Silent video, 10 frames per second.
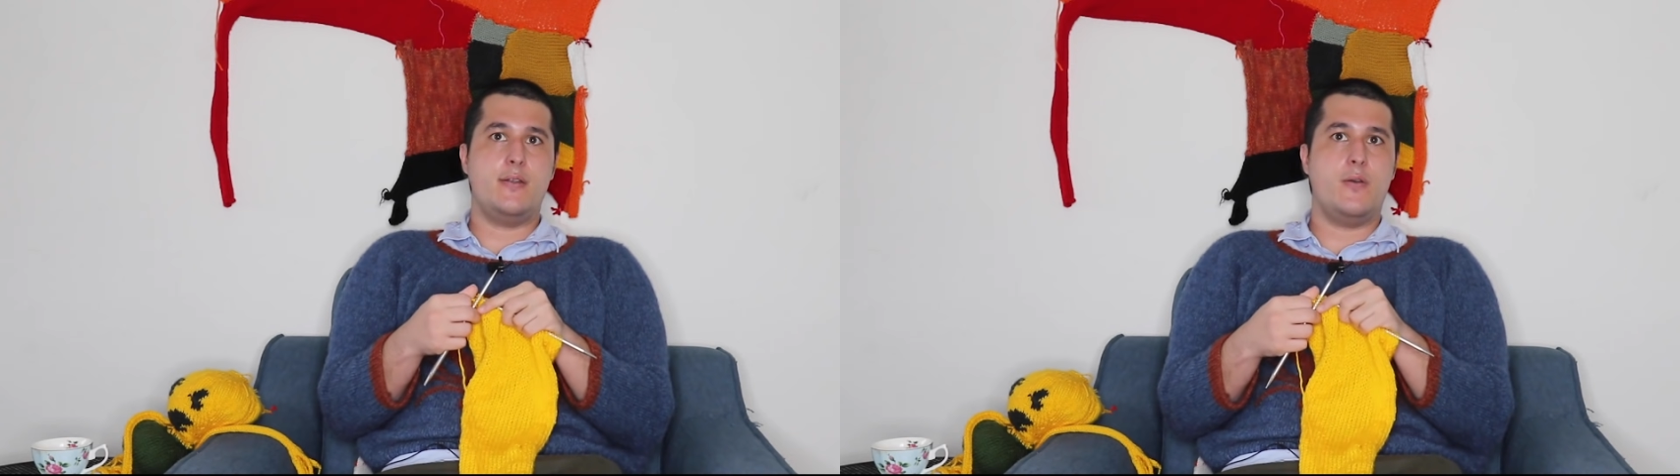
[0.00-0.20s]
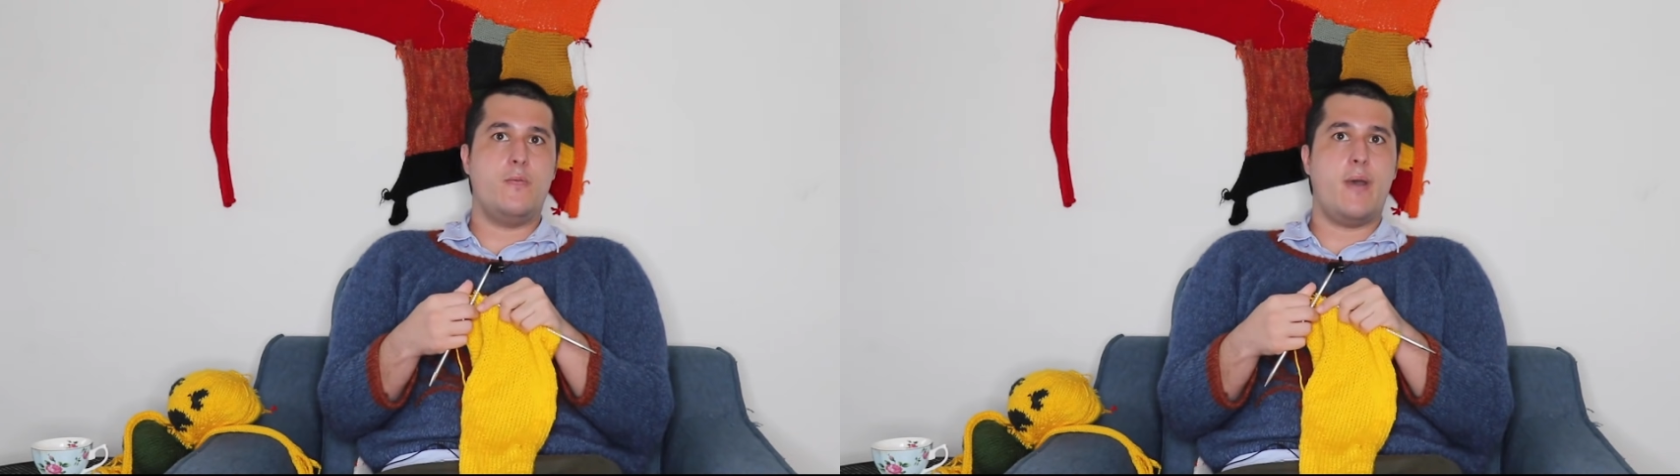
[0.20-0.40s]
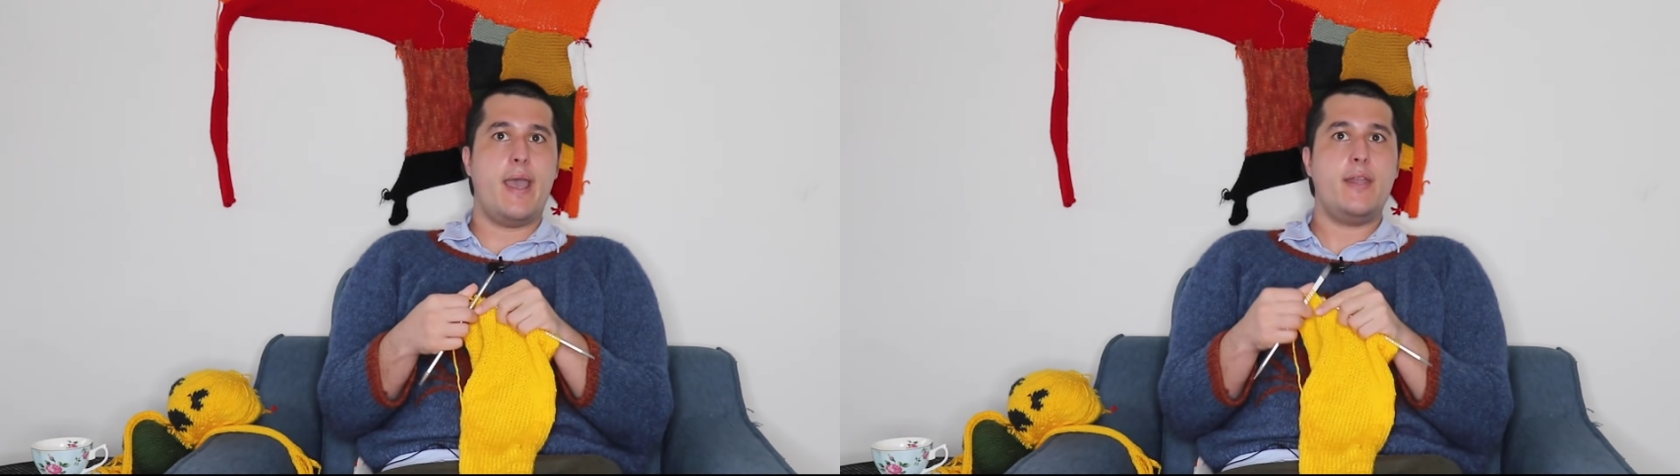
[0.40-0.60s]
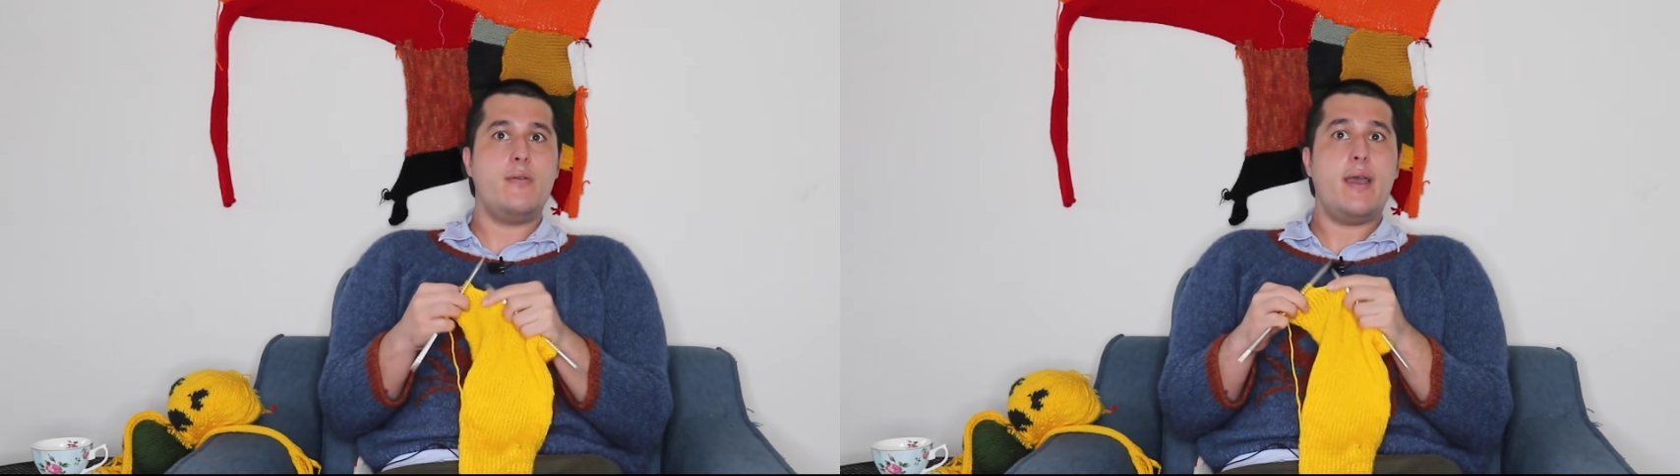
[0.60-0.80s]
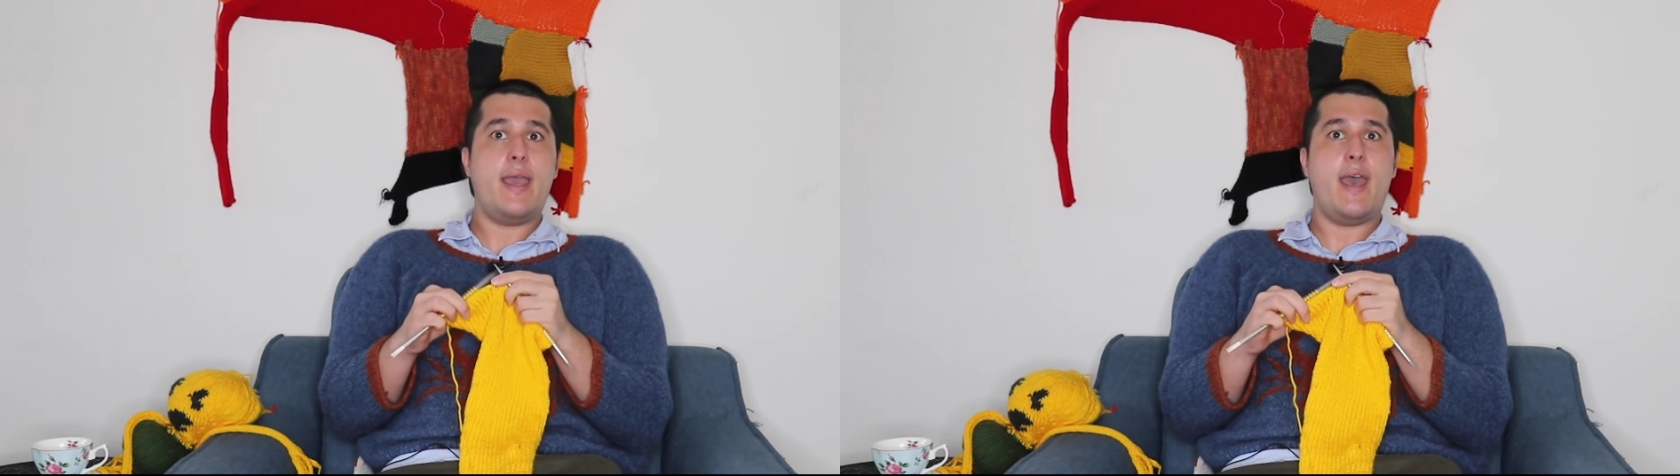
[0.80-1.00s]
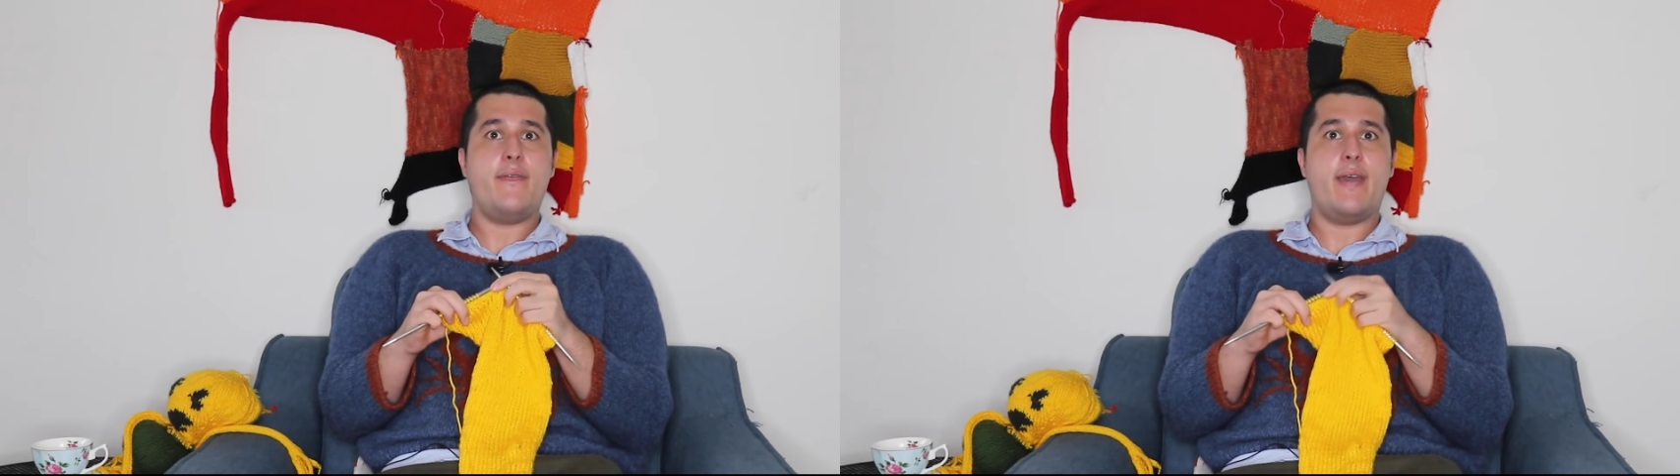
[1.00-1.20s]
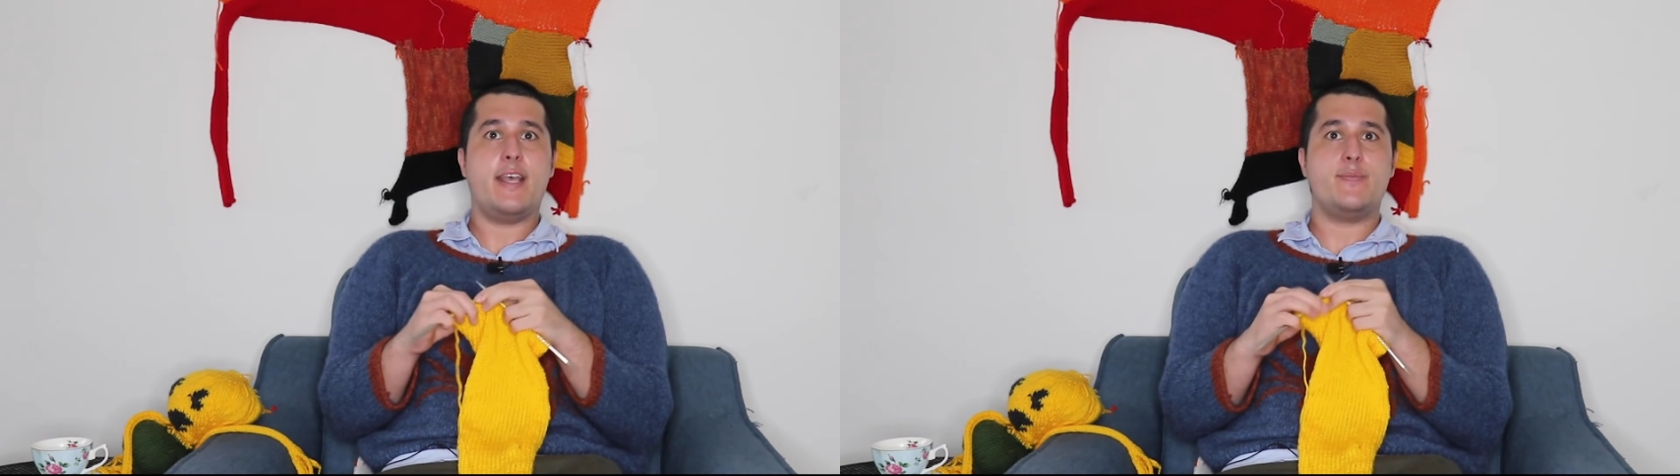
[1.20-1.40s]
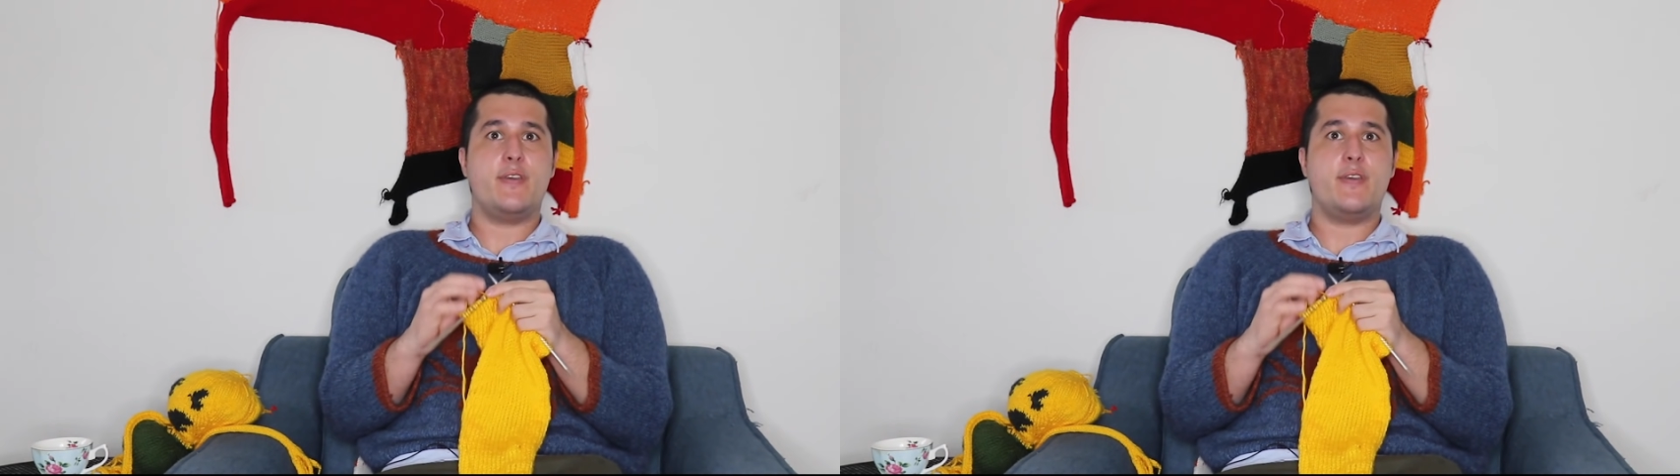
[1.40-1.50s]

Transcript: know, why do I half-ass